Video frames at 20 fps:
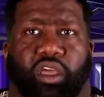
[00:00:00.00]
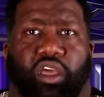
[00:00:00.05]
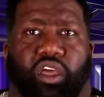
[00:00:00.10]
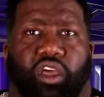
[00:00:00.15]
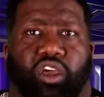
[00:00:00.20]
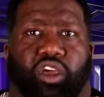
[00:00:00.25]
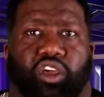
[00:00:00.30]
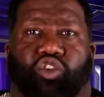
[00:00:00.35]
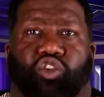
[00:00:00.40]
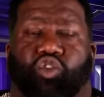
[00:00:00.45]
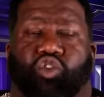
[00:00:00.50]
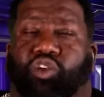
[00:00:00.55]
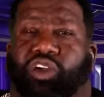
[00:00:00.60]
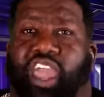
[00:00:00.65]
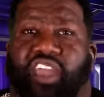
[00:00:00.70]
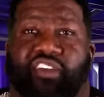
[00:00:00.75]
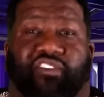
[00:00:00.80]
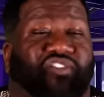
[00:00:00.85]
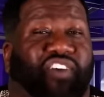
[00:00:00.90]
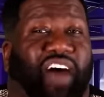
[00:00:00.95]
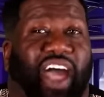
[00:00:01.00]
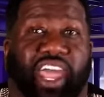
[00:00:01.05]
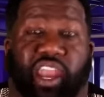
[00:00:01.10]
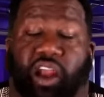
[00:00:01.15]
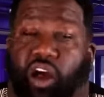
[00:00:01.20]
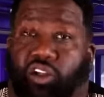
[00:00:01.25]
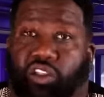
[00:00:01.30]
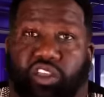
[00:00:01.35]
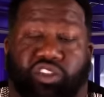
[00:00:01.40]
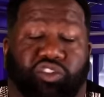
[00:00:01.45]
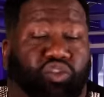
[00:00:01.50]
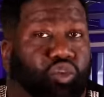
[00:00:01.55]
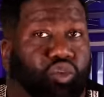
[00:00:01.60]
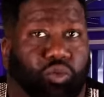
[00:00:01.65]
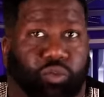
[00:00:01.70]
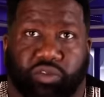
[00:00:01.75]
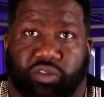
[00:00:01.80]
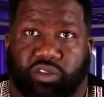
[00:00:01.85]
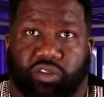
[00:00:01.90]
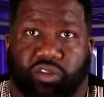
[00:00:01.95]
you can't fight all these
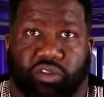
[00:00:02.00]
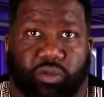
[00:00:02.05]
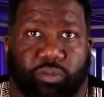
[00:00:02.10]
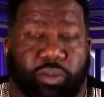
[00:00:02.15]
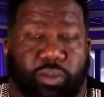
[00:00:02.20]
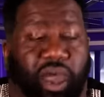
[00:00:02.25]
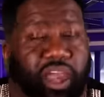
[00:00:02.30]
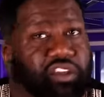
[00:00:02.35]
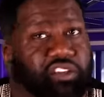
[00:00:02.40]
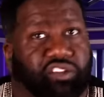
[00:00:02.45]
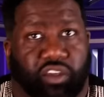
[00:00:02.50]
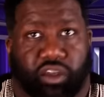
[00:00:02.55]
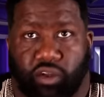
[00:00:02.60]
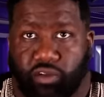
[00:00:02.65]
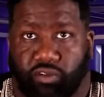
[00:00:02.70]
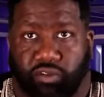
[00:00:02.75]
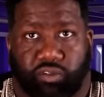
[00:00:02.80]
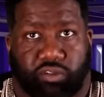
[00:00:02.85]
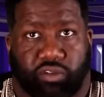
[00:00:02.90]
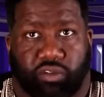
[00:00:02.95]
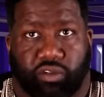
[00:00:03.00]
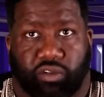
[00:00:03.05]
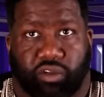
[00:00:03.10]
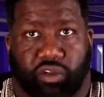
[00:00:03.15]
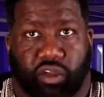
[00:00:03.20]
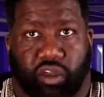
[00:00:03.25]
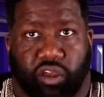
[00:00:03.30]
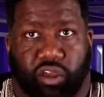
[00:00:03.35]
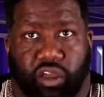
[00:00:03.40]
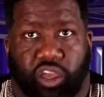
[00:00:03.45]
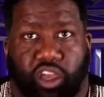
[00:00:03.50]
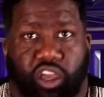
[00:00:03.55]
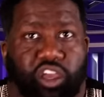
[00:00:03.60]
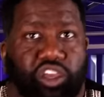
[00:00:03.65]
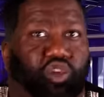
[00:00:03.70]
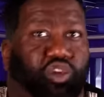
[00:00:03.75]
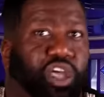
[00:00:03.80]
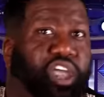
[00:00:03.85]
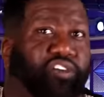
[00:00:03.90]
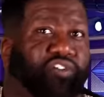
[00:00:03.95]
groups by yourself. You
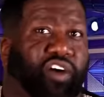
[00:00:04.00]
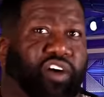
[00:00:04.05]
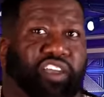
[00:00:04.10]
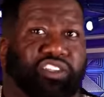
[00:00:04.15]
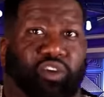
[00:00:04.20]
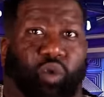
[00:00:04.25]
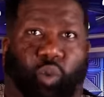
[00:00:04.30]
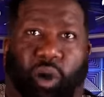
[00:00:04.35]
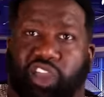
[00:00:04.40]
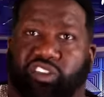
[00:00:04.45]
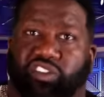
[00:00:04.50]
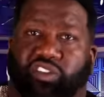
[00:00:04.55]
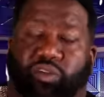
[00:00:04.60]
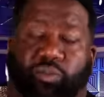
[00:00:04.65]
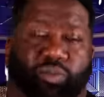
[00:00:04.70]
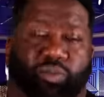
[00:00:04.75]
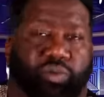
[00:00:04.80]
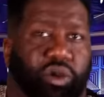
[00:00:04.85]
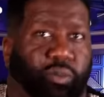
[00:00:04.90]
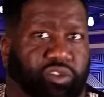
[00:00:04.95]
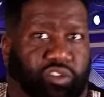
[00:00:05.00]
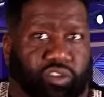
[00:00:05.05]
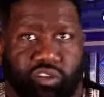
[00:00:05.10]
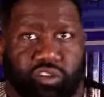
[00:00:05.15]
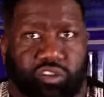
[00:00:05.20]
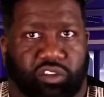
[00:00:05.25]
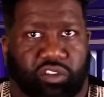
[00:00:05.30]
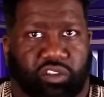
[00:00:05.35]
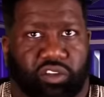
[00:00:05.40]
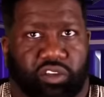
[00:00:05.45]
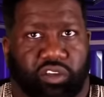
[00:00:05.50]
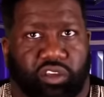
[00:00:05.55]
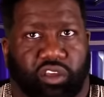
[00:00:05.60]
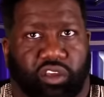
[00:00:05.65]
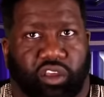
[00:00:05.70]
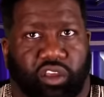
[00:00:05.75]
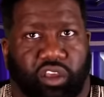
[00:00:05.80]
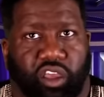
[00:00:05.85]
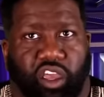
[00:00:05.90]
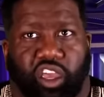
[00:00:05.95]
can't fight the white supremacists.
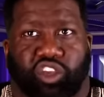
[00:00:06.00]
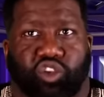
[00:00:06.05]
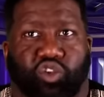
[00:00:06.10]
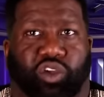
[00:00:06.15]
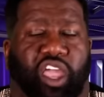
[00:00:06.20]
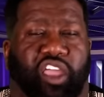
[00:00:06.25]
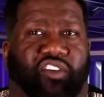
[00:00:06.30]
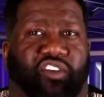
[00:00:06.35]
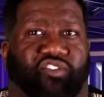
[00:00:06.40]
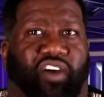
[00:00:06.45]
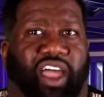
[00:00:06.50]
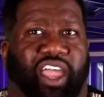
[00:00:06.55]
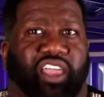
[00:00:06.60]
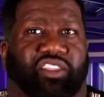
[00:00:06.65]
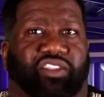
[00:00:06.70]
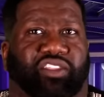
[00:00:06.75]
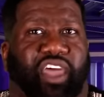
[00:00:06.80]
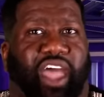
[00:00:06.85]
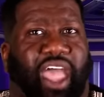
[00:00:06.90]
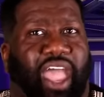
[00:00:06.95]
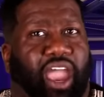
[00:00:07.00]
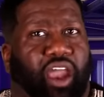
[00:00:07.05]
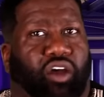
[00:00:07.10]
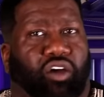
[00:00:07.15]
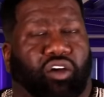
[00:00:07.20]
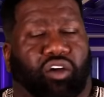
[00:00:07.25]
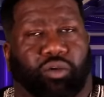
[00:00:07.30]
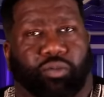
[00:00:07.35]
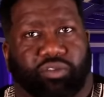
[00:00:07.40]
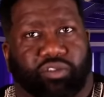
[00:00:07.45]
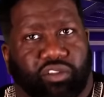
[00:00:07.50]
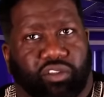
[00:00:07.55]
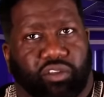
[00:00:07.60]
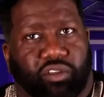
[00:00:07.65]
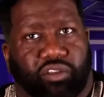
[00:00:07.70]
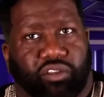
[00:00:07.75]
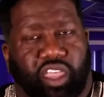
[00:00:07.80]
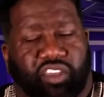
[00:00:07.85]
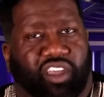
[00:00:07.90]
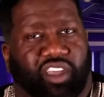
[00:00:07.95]
You can't fight the Arabs
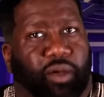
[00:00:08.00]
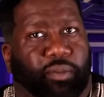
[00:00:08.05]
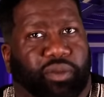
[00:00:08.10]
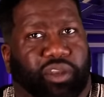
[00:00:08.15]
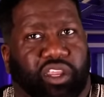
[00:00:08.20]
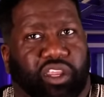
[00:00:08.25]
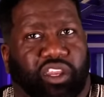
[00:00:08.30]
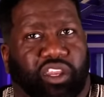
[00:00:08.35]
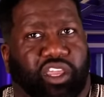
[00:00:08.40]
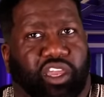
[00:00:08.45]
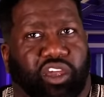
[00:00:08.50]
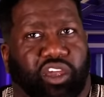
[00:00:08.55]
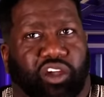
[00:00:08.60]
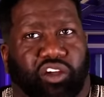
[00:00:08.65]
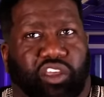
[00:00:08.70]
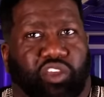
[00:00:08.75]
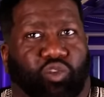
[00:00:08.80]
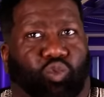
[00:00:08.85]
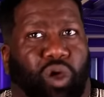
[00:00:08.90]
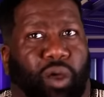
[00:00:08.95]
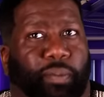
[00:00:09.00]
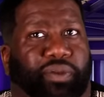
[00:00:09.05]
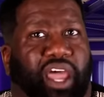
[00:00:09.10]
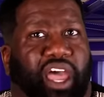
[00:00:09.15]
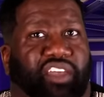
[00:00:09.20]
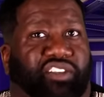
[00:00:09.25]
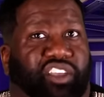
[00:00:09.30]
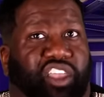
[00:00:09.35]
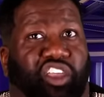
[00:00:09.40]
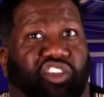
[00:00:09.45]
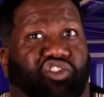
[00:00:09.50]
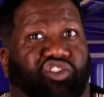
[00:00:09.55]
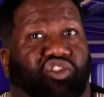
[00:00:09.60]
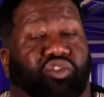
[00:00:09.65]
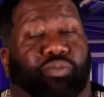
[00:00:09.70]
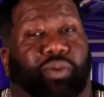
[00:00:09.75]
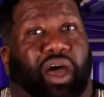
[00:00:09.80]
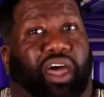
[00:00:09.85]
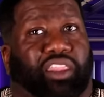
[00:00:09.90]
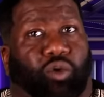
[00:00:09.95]
that's coming in here that's weaponized against you
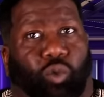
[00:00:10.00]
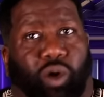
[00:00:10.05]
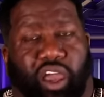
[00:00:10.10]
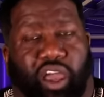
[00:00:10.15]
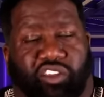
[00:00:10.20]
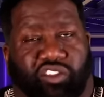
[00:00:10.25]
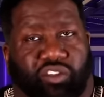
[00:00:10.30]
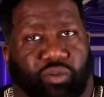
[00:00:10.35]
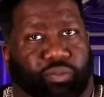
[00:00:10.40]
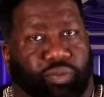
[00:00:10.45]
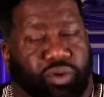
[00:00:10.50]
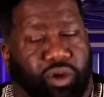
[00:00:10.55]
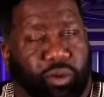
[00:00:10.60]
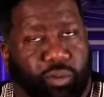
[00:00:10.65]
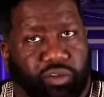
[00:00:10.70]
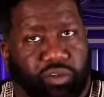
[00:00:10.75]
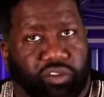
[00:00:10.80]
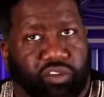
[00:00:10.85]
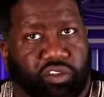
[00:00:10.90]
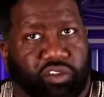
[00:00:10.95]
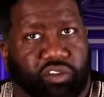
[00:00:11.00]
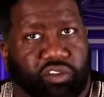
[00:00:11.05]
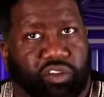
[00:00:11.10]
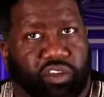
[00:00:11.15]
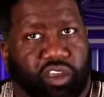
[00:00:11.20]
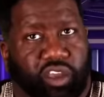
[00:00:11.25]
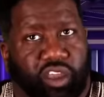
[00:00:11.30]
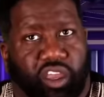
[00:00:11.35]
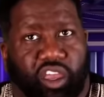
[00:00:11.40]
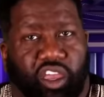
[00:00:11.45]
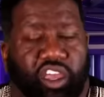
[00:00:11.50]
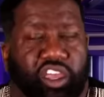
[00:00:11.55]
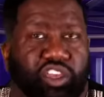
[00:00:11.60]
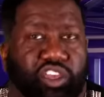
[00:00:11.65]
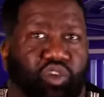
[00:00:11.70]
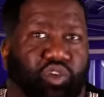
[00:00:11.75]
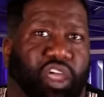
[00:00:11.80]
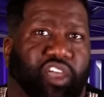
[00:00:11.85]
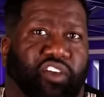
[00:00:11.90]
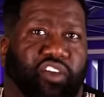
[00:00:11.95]
by the white supremacists. You
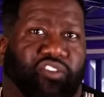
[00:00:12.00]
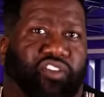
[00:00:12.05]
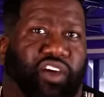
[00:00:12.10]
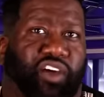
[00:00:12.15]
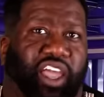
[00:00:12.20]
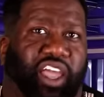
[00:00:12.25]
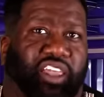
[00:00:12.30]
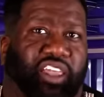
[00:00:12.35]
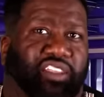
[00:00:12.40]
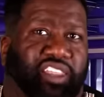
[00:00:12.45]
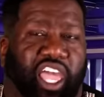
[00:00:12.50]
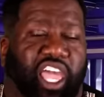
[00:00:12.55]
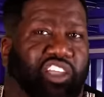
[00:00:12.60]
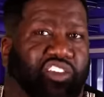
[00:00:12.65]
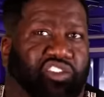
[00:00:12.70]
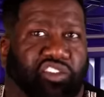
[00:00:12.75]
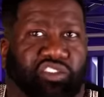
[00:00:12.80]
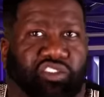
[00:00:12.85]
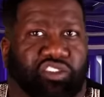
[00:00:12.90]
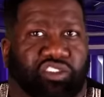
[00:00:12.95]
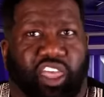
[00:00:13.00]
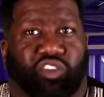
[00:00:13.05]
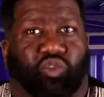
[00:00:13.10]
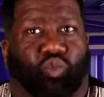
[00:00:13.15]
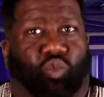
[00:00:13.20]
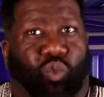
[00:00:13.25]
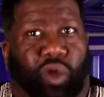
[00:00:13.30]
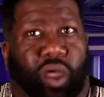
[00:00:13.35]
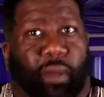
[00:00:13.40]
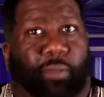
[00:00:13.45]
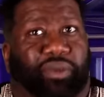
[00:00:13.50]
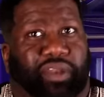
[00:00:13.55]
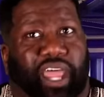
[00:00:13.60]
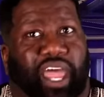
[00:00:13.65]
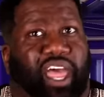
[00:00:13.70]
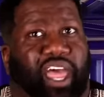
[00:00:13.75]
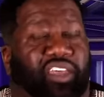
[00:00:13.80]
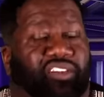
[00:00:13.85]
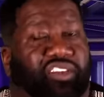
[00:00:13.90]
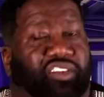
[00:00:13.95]
can't fight the Asians that's
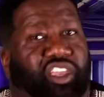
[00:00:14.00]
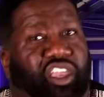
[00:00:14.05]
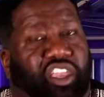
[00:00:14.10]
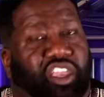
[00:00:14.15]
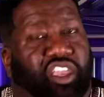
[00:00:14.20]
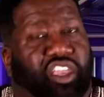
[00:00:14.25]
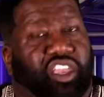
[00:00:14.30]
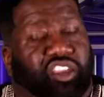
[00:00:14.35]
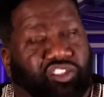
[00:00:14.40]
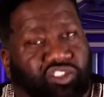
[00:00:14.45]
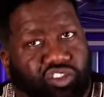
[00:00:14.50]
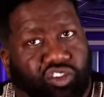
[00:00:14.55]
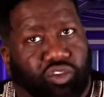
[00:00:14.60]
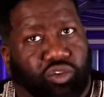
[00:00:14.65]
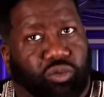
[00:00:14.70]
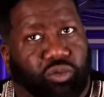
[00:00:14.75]
weaponized against you.